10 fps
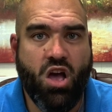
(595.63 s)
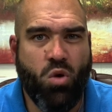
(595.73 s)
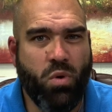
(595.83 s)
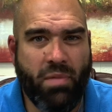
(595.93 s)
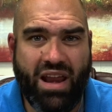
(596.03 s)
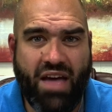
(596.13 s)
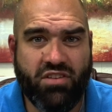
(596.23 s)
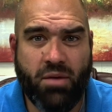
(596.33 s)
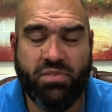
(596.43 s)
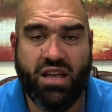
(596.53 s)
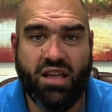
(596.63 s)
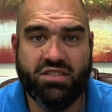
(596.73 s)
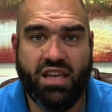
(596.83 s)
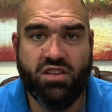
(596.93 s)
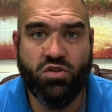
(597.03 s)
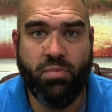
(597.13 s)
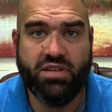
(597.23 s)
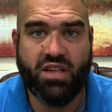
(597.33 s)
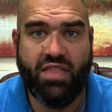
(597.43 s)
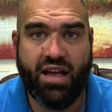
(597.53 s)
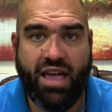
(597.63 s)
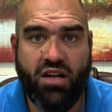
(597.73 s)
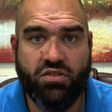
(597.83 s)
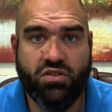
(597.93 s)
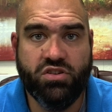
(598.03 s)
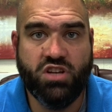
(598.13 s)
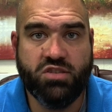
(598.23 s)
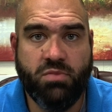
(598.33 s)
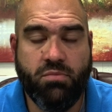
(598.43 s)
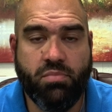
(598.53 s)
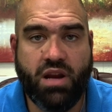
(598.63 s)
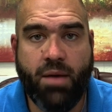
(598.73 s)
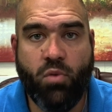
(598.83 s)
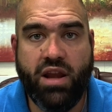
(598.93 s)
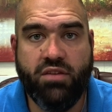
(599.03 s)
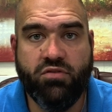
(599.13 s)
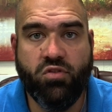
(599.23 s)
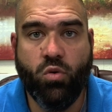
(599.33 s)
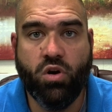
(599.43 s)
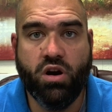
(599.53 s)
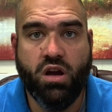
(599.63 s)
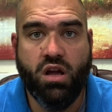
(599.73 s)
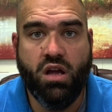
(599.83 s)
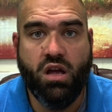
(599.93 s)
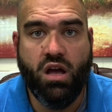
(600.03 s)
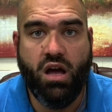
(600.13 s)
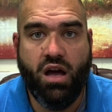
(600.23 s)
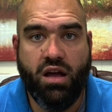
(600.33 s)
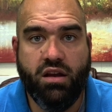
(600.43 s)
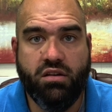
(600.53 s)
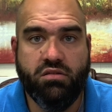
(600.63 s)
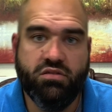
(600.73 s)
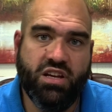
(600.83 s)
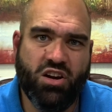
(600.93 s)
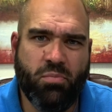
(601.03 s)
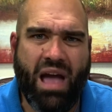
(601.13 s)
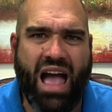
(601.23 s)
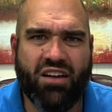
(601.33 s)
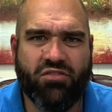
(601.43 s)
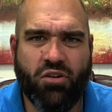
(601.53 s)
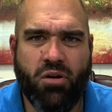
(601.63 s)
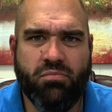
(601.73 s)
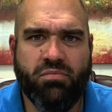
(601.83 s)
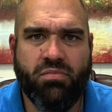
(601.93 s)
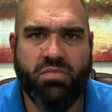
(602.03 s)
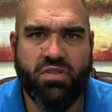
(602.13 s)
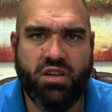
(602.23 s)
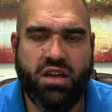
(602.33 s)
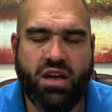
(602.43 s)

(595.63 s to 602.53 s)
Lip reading: We might have an update on schedule based on that calendar adjustment, but I'm waiting for to hear back from the